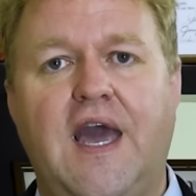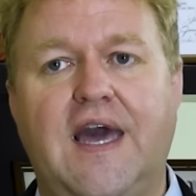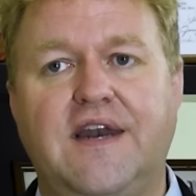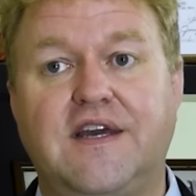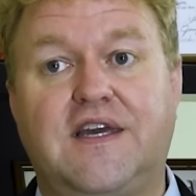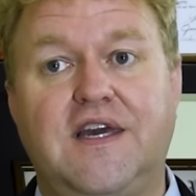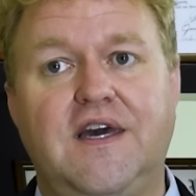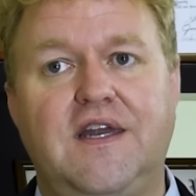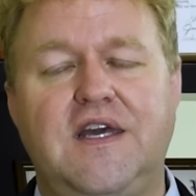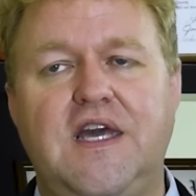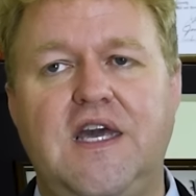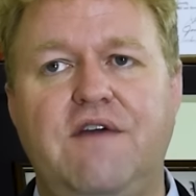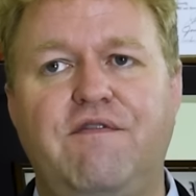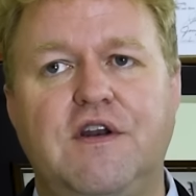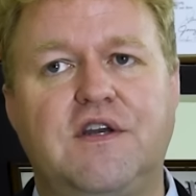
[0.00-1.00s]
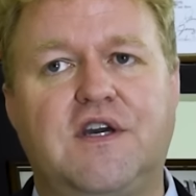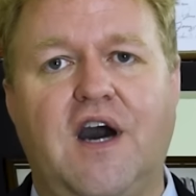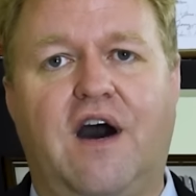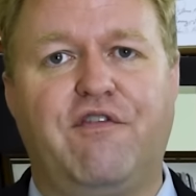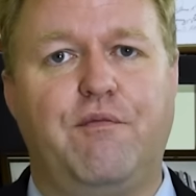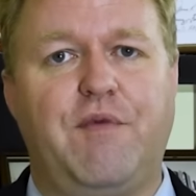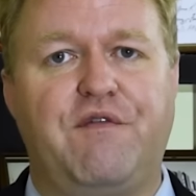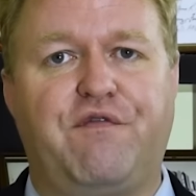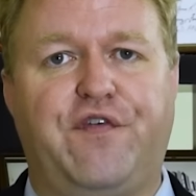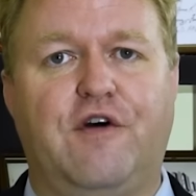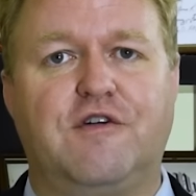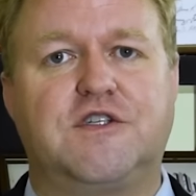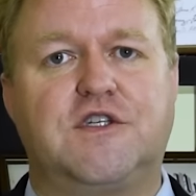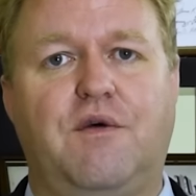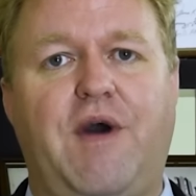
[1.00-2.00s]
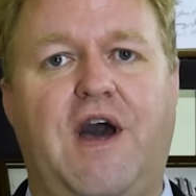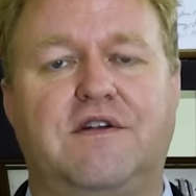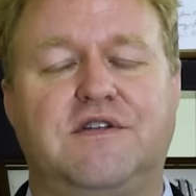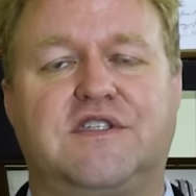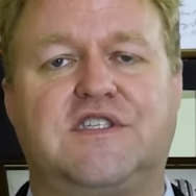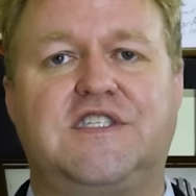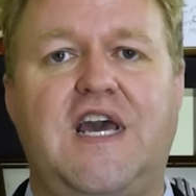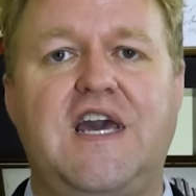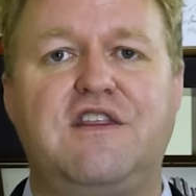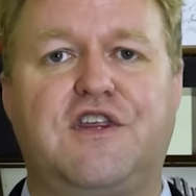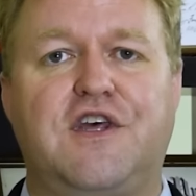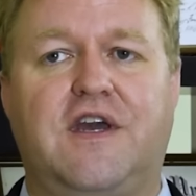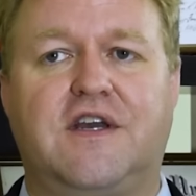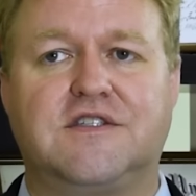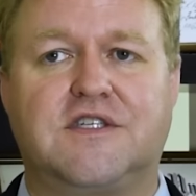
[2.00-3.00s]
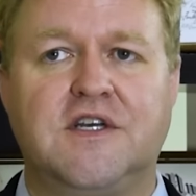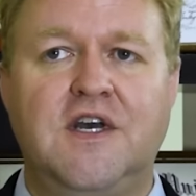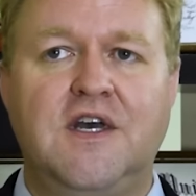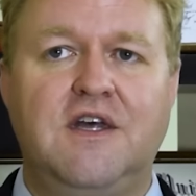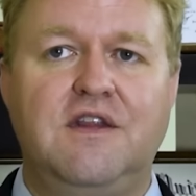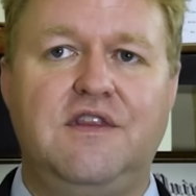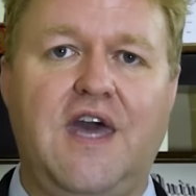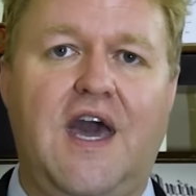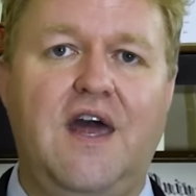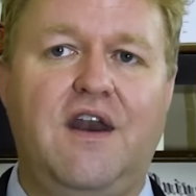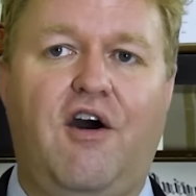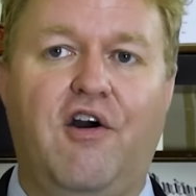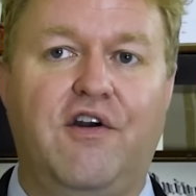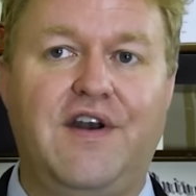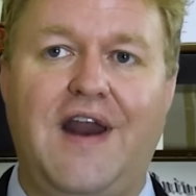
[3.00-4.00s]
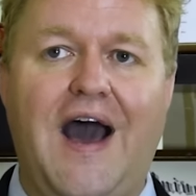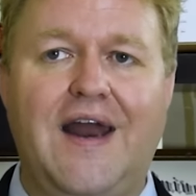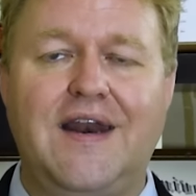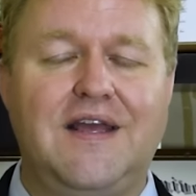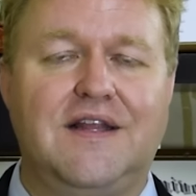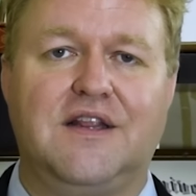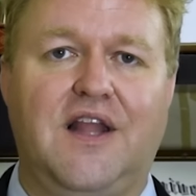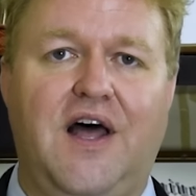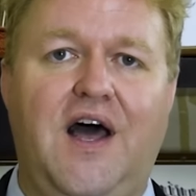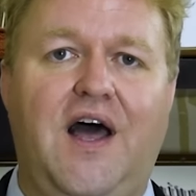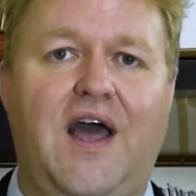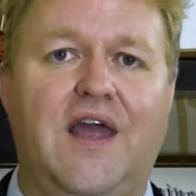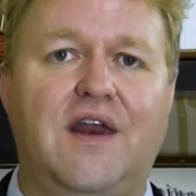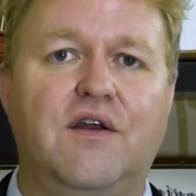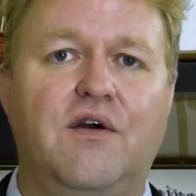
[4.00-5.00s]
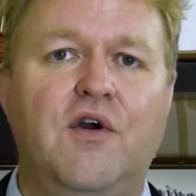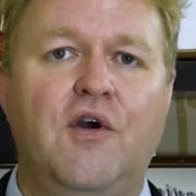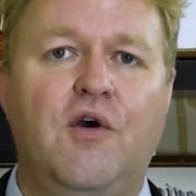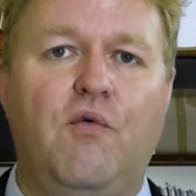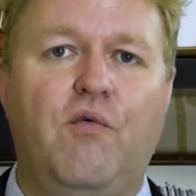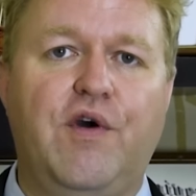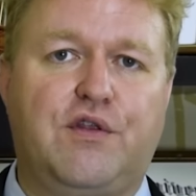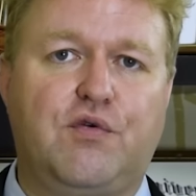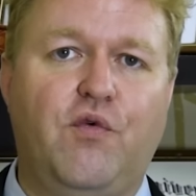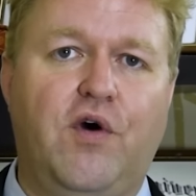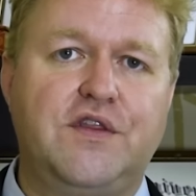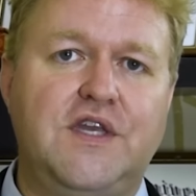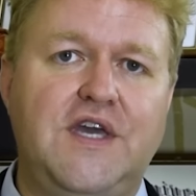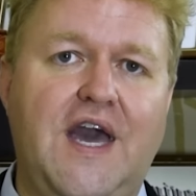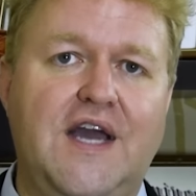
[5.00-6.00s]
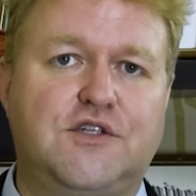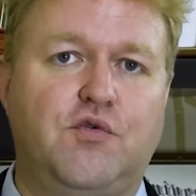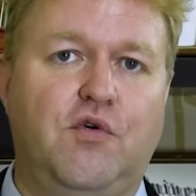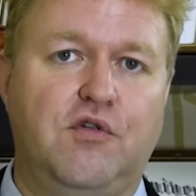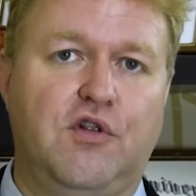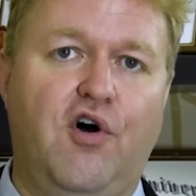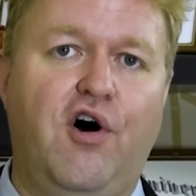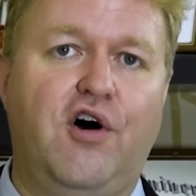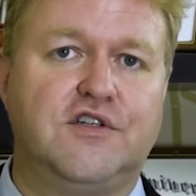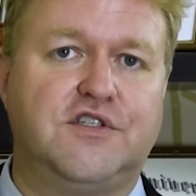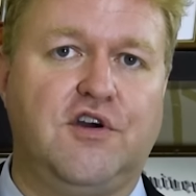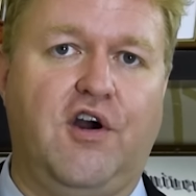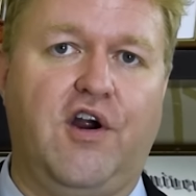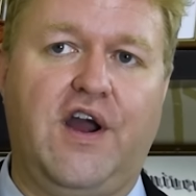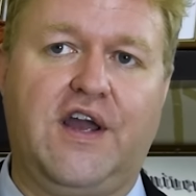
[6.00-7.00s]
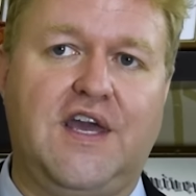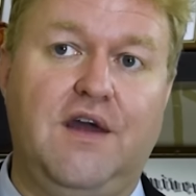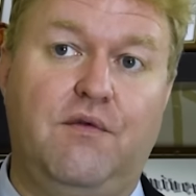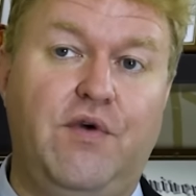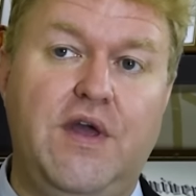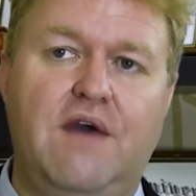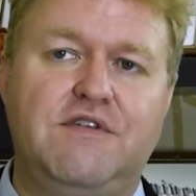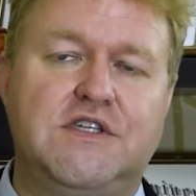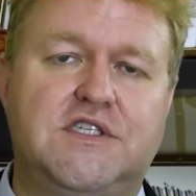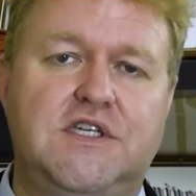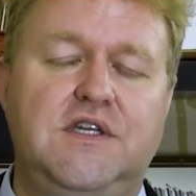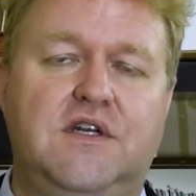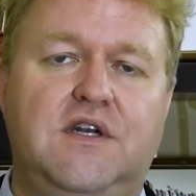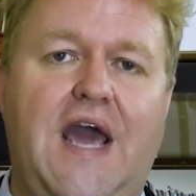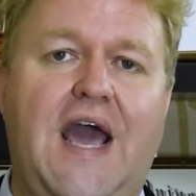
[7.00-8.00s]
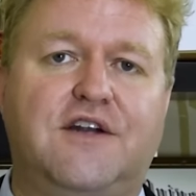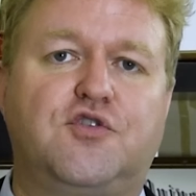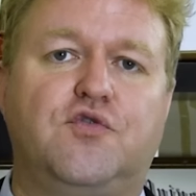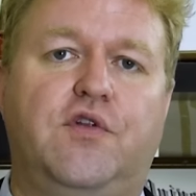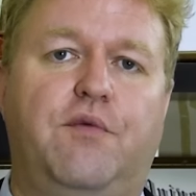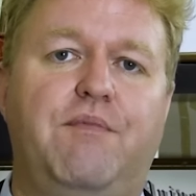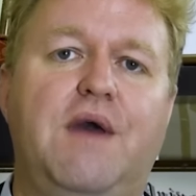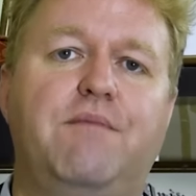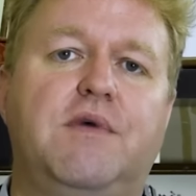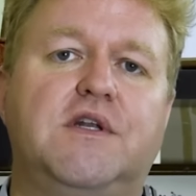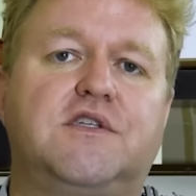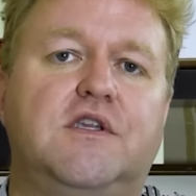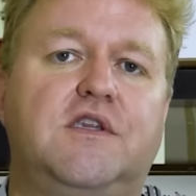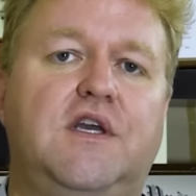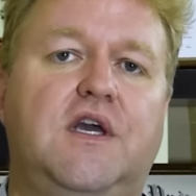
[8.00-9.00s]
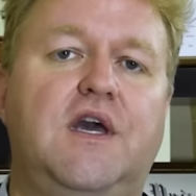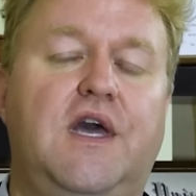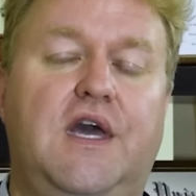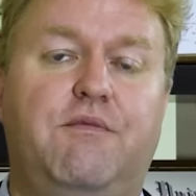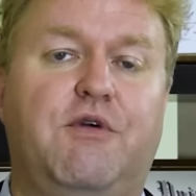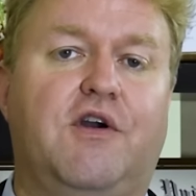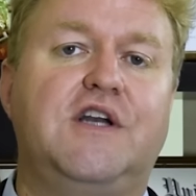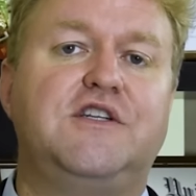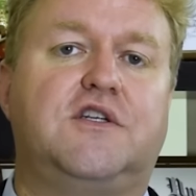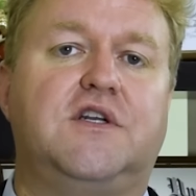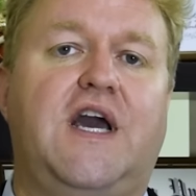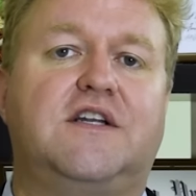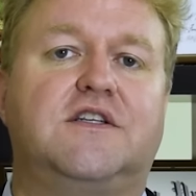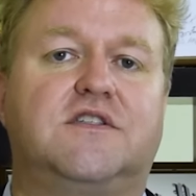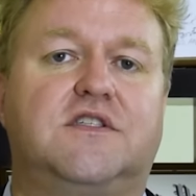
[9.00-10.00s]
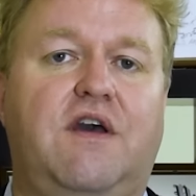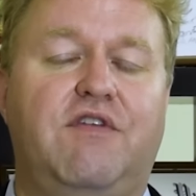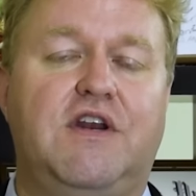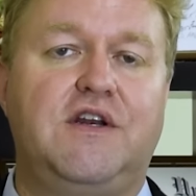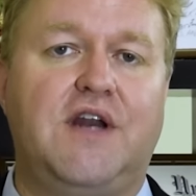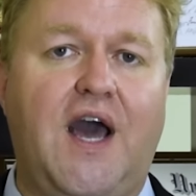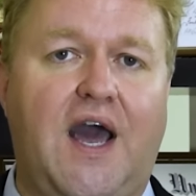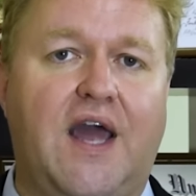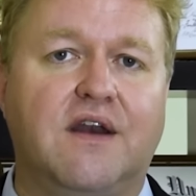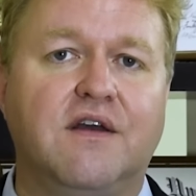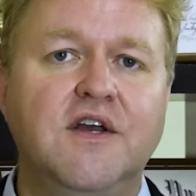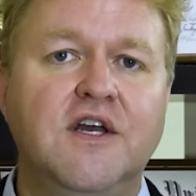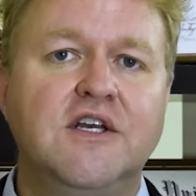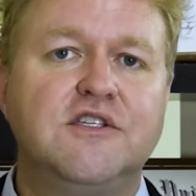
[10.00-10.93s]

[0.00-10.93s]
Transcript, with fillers: And again, even government folks come out and say things that are not in line with what the actual laws are. Again, we haven't seen an actual amendment to the Immigration Act of 79.